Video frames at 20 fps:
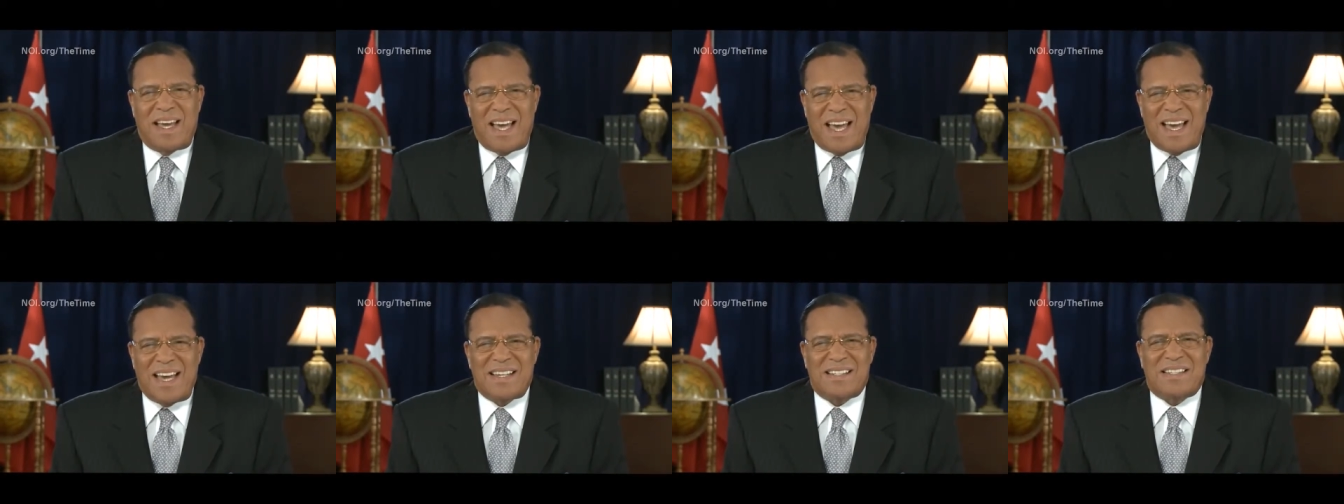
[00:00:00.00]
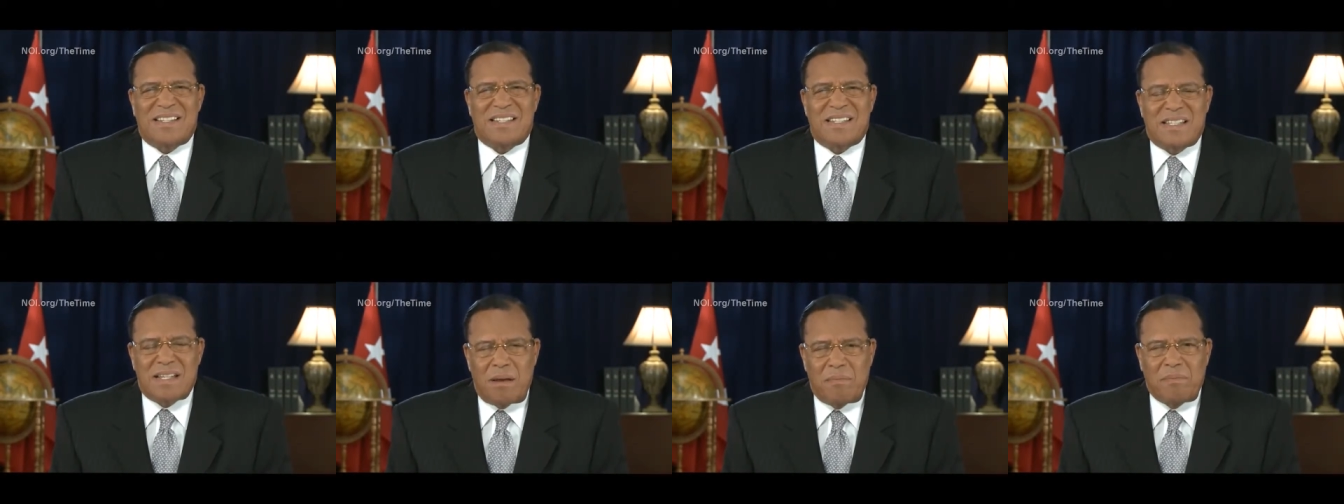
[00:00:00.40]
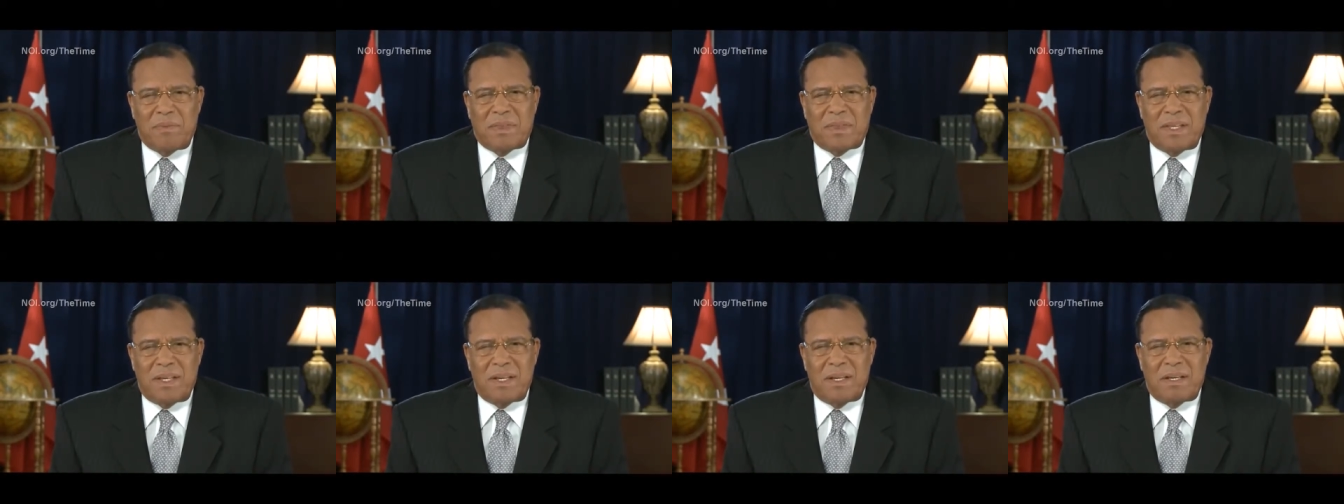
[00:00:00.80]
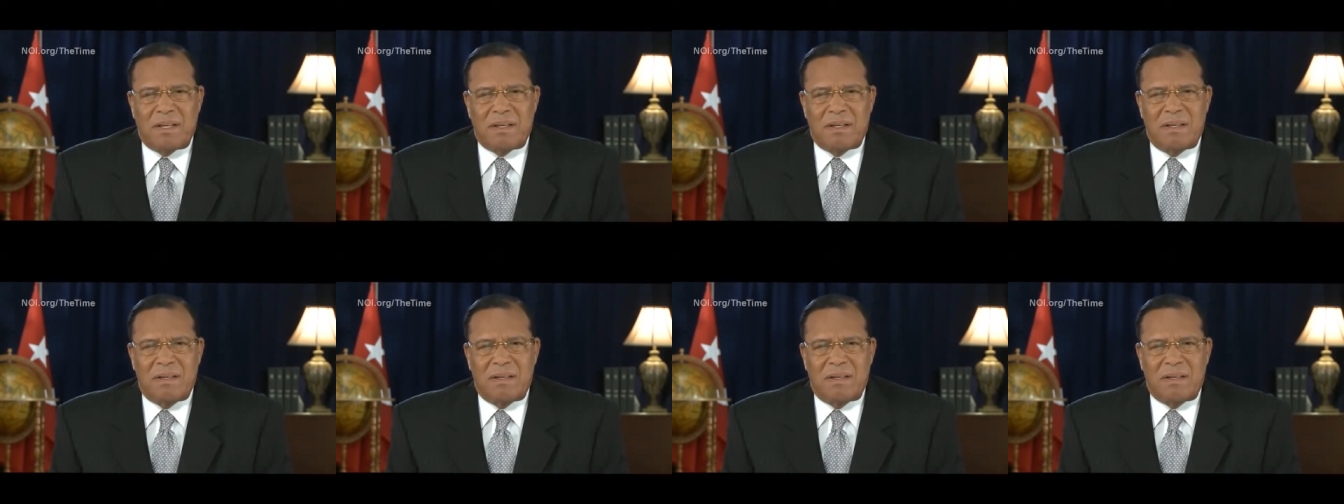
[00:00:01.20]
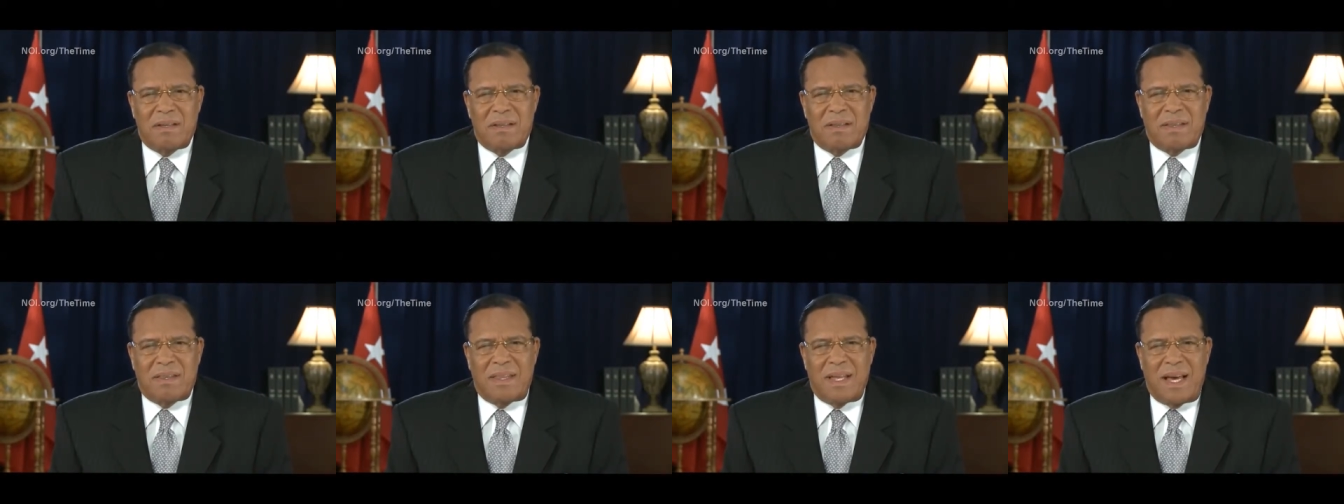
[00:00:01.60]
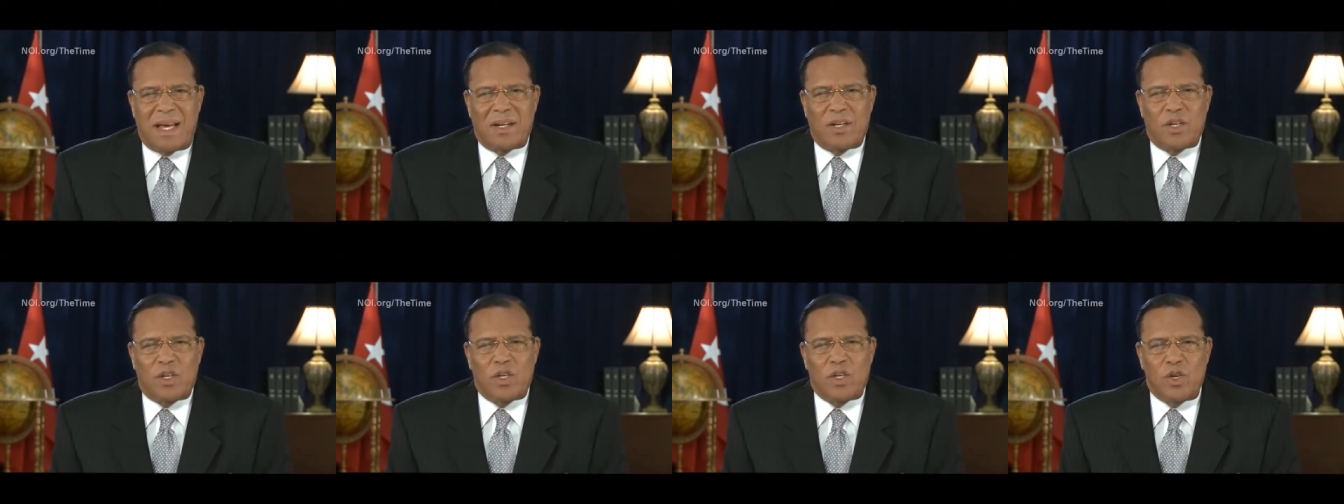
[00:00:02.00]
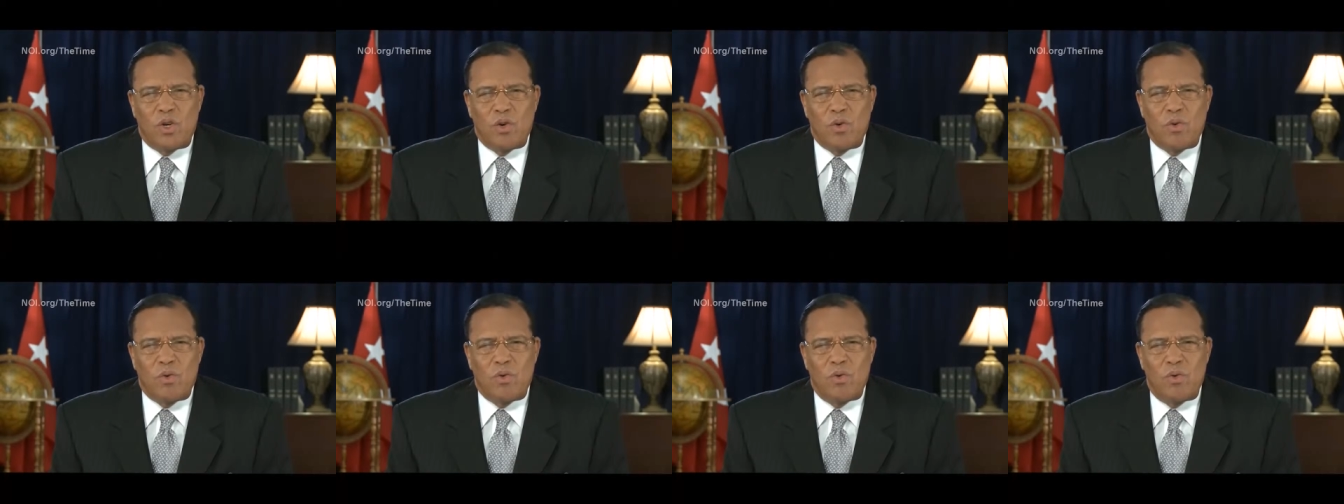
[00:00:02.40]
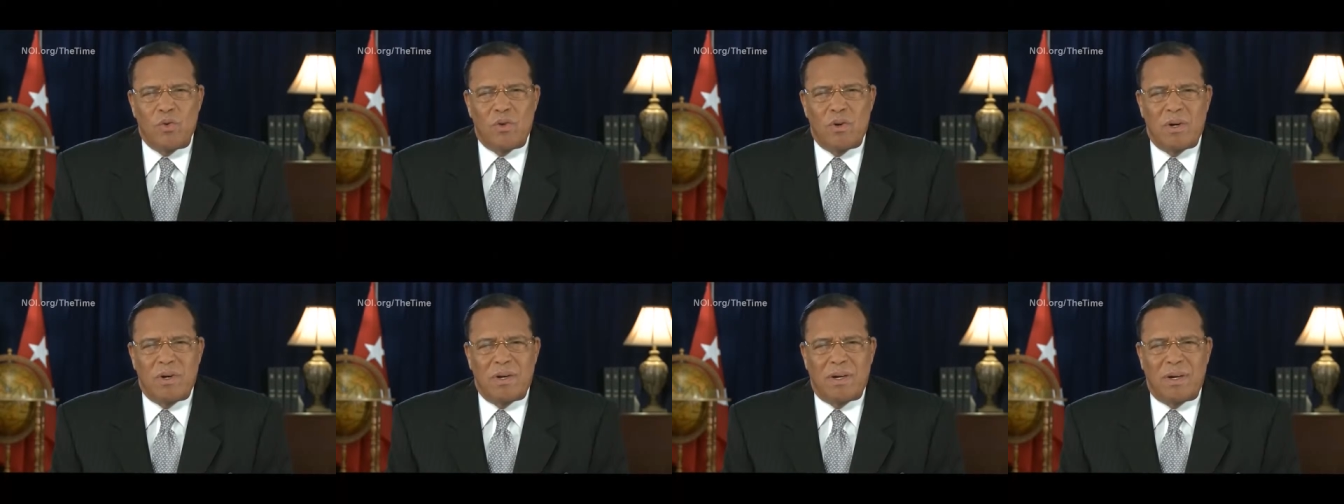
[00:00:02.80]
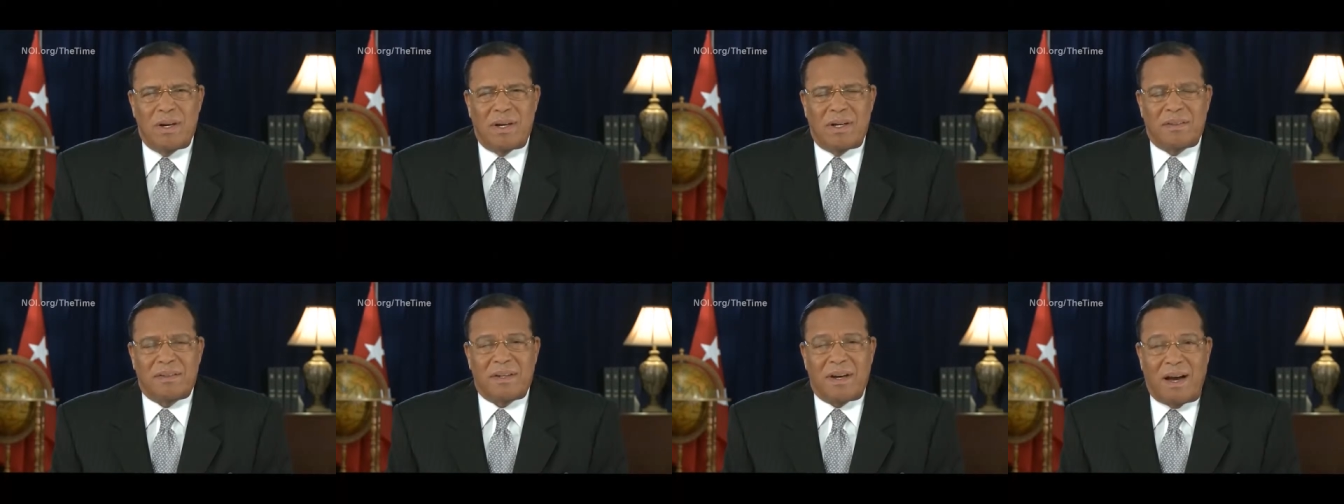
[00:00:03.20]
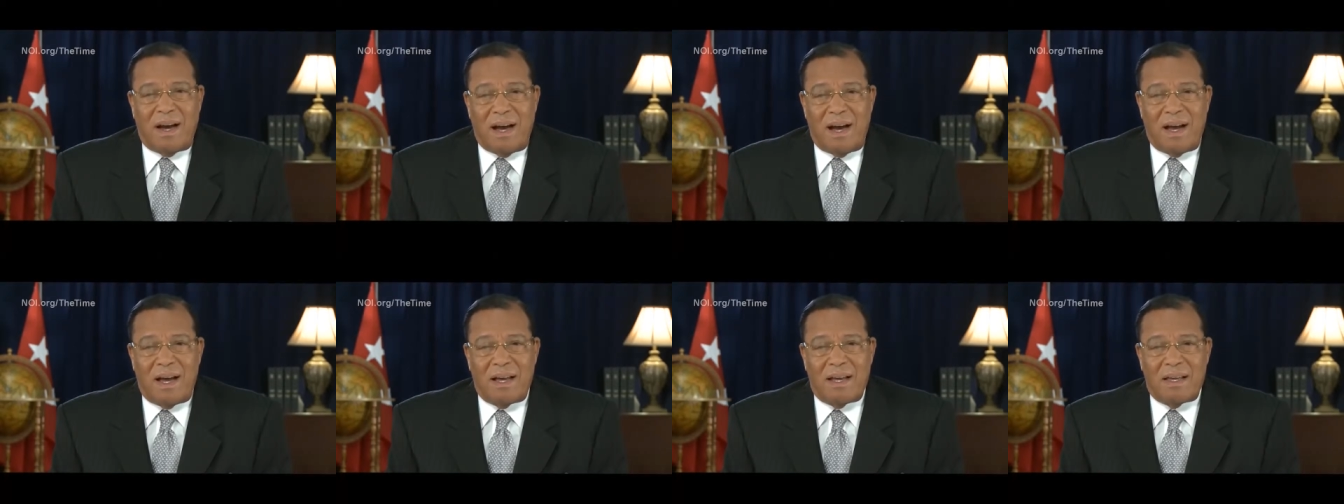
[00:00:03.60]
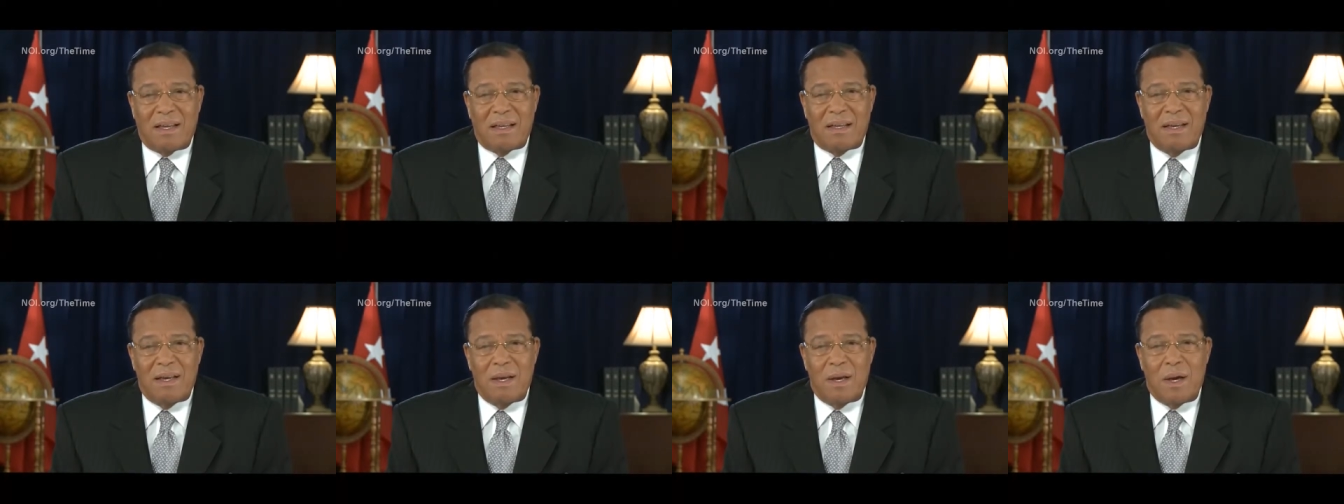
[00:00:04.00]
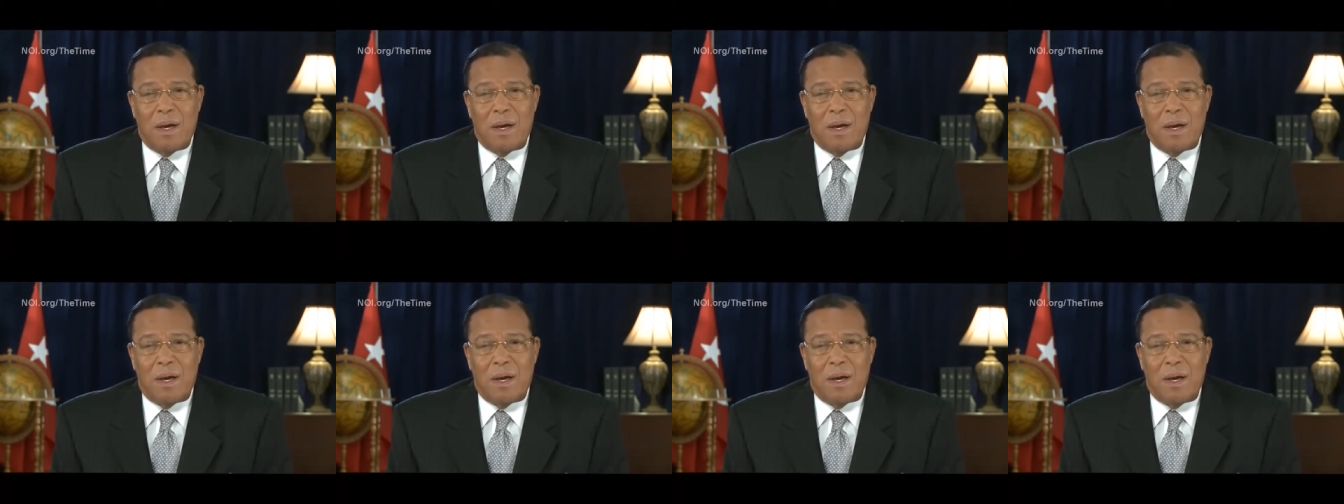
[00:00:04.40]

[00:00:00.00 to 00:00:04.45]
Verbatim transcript: has something that you and I